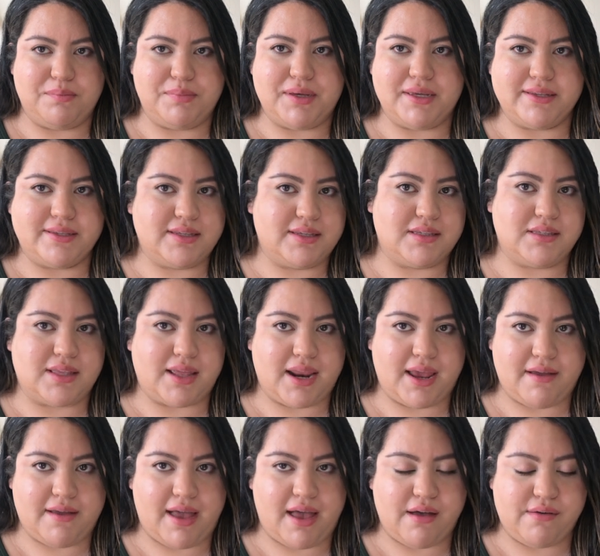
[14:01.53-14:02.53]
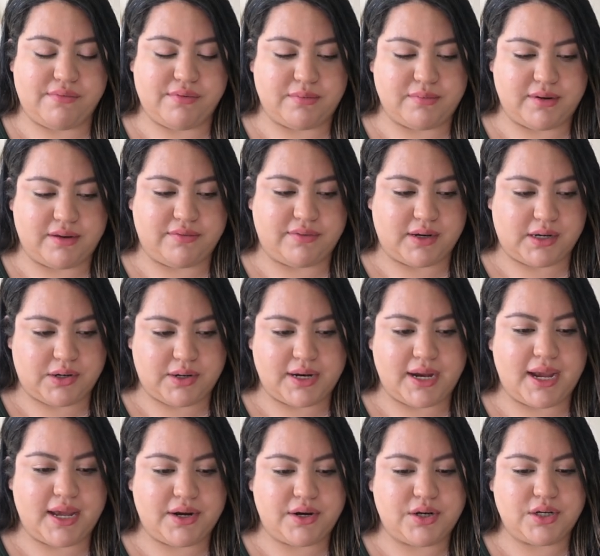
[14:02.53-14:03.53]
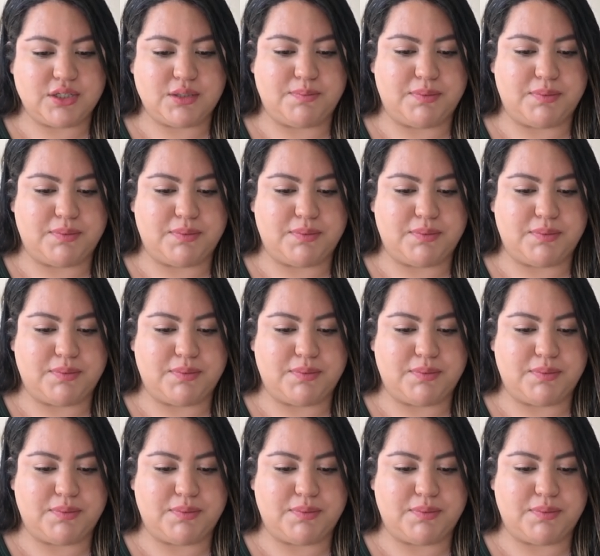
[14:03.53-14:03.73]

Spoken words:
pieces that I have from different creators,